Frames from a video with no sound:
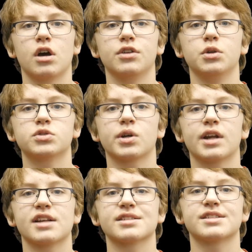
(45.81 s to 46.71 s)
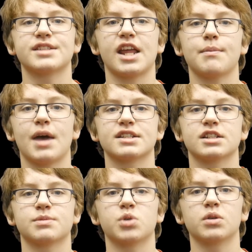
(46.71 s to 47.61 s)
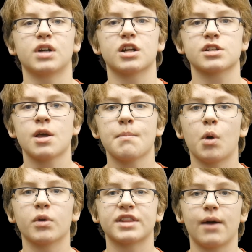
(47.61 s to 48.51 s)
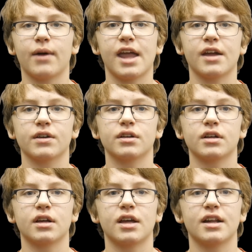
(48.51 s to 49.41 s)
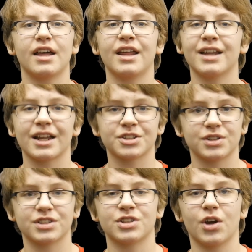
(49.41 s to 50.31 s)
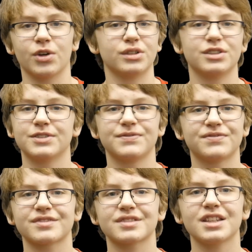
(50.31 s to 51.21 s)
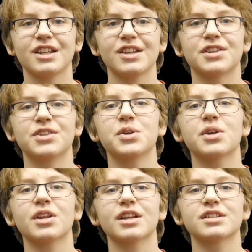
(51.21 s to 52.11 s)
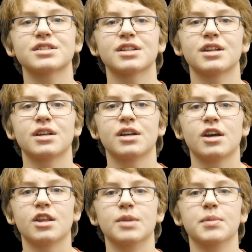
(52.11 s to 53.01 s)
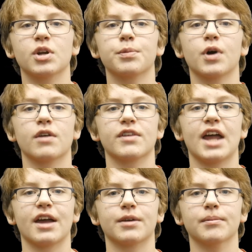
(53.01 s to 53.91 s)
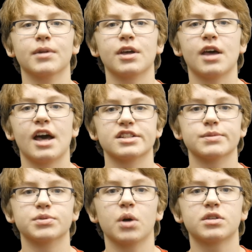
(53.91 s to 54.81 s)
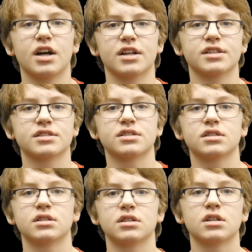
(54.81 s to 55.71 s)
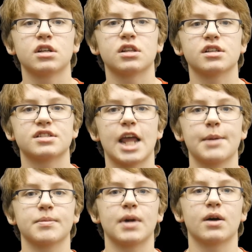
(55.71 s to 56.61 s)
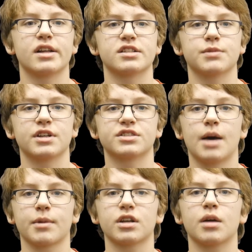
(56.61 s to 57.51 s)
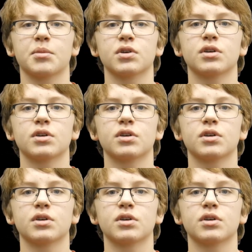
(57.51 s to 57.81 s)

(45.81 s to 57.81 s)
neutron has the same mass as proton, but without air, an electric charge. The nucleus, the middle part of an atom, has the protons the same amount as the atomic number.